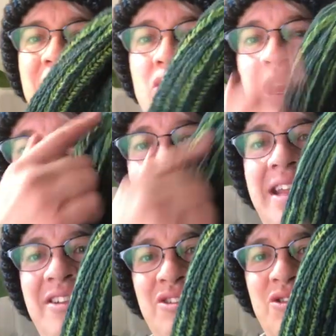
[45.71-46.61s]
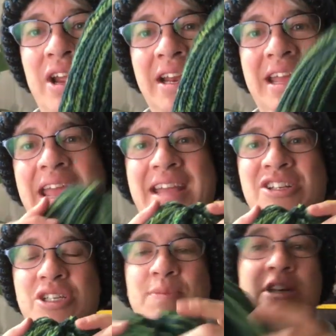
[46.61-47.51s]
go ahead and knit it straight and
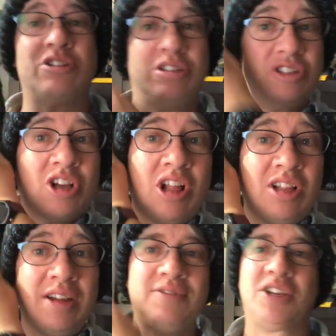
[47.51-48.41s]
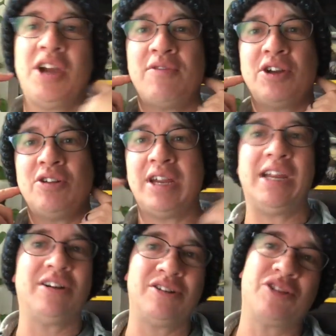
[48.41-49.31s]
just make sure it's tall enough to cover your
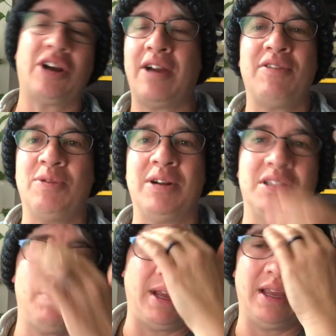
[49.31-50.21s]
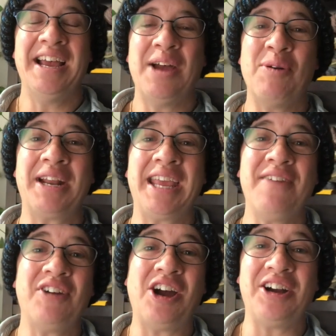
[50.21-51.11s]
ears or however you want it to be. I want to
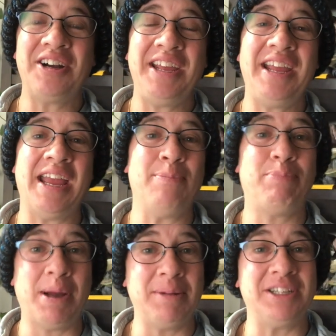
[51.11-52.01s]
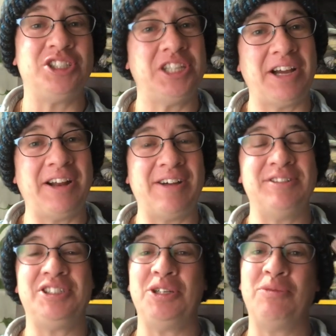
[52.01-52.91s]
give a hearty and public shout
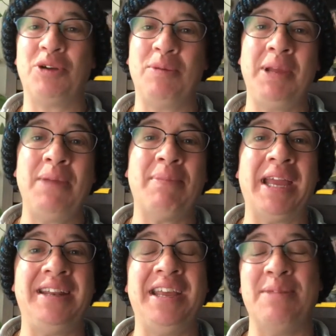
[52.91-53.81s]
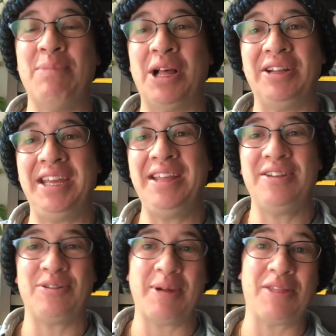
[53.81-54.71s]
out to Ruby, Mandy, and Melody.
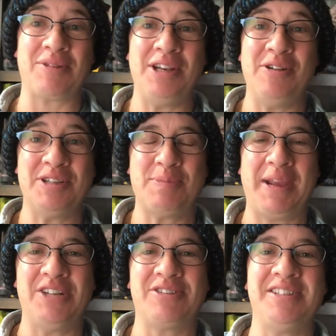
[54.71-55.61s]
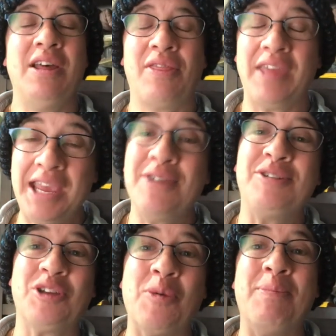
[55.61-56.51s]
They're my three newest patrons. Thank you
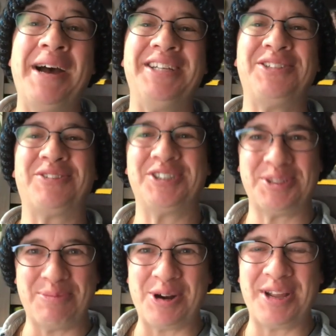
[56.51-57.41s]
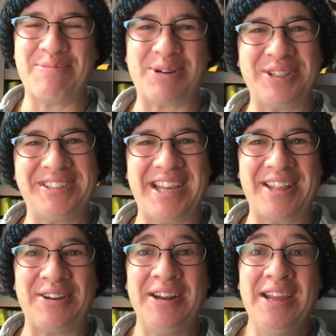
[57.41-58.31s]
so much for supporting Purl
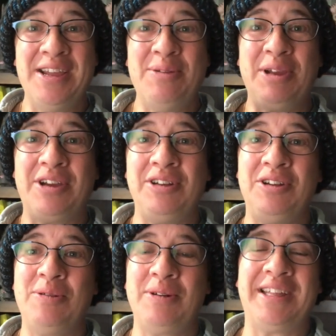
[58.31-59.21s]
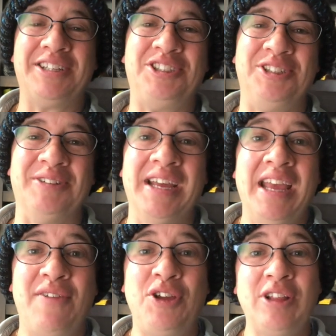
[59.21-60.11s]
Together. We couldn't do without you.
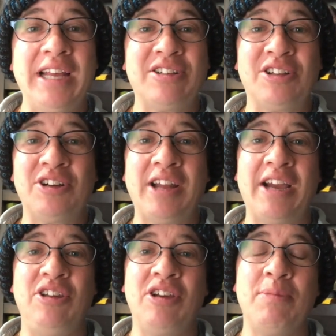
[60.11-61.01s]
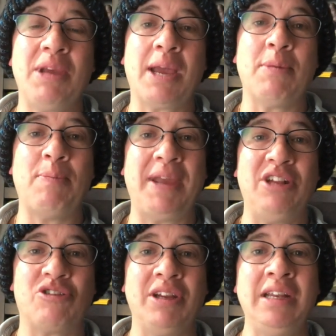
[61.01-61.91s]
If you'd like to learn how you can become a
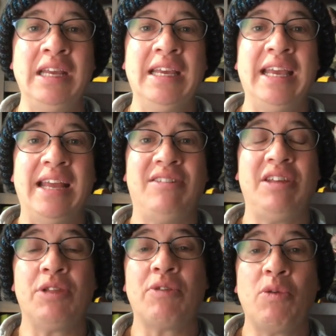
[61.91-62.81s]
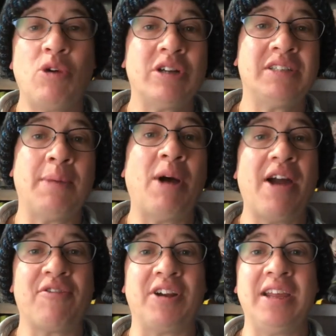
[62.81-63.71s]
patron and see the rewards I'm
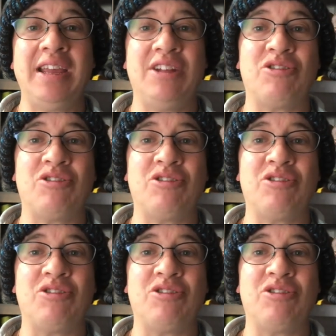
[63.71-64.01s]
offering in